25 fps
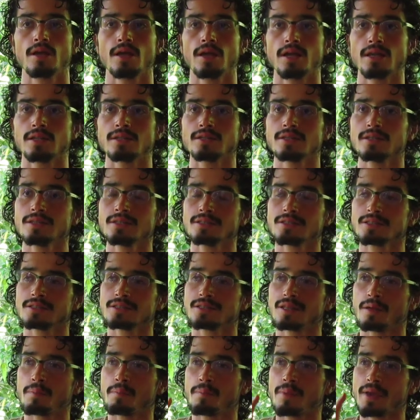And this is
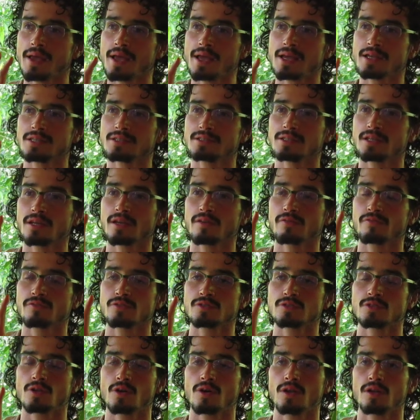the basic
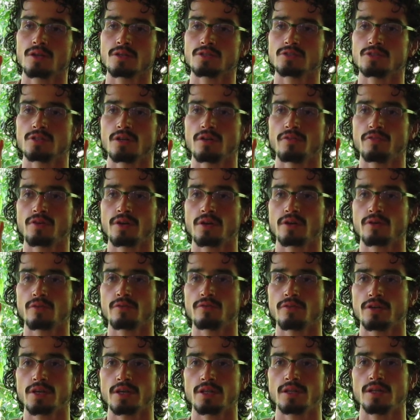physiology of
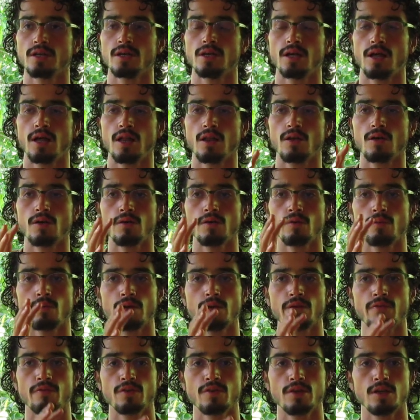Ayurveda, along
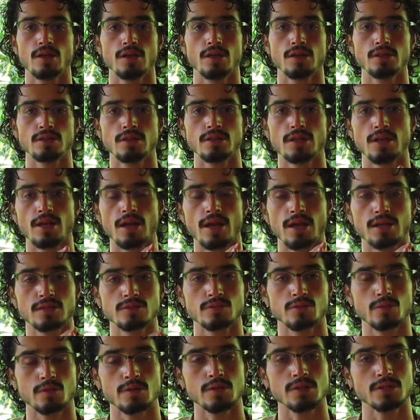with the
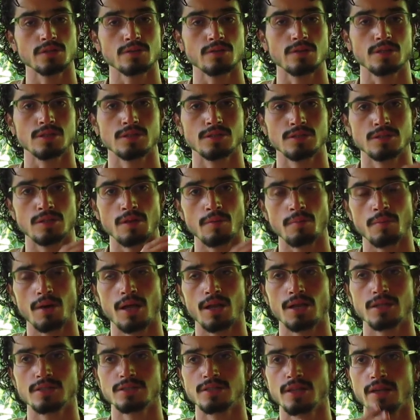excretas, the
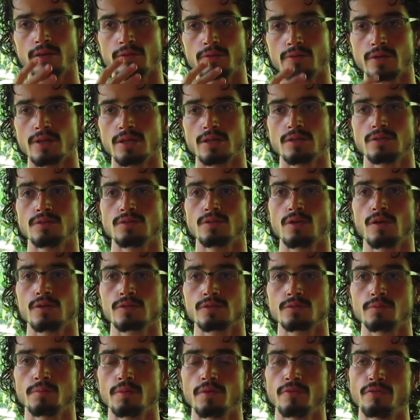malas that we
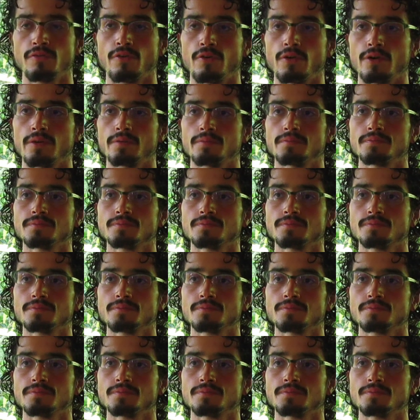talked before.